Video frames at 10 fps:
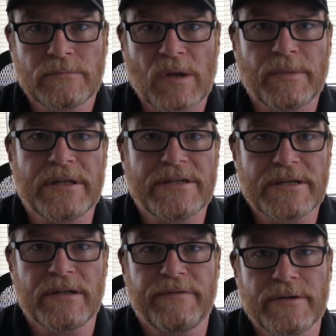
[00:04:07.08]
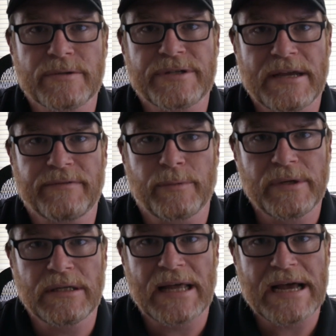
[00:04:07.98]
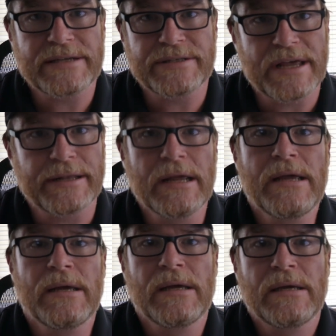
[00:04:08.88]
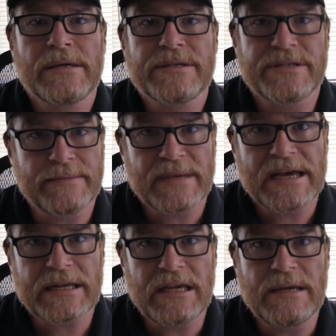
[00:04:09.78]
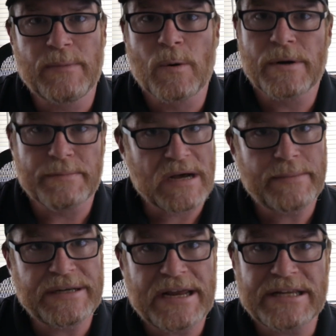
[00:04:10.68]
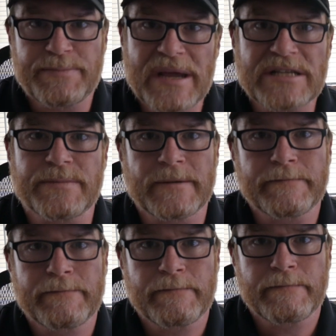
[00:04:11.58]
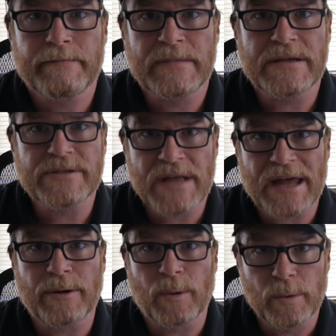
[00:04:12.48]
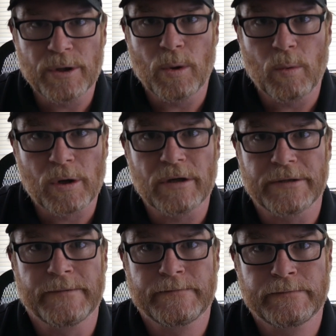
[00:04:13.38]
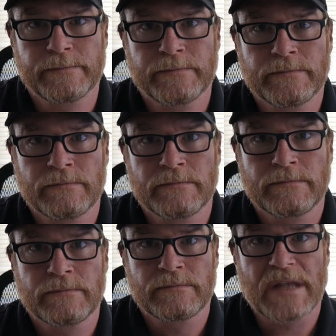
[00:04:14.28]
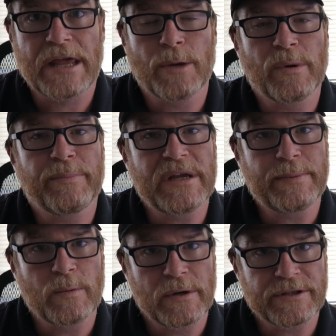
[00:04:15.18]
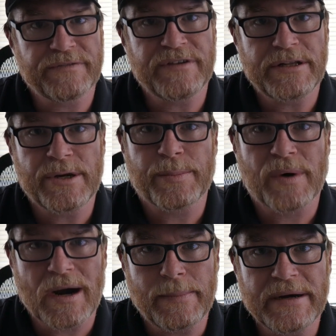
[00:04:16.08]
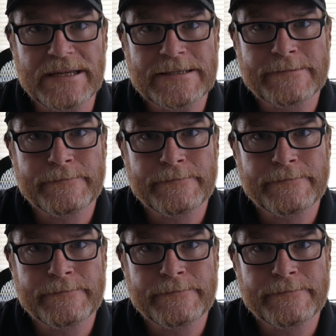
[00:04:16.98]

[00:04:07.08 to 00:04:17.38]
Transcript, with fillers: But these individuals have to realize that sitting behind a keyboard in mom and daddy's basement is not a real world. And that when people want to defend their properties,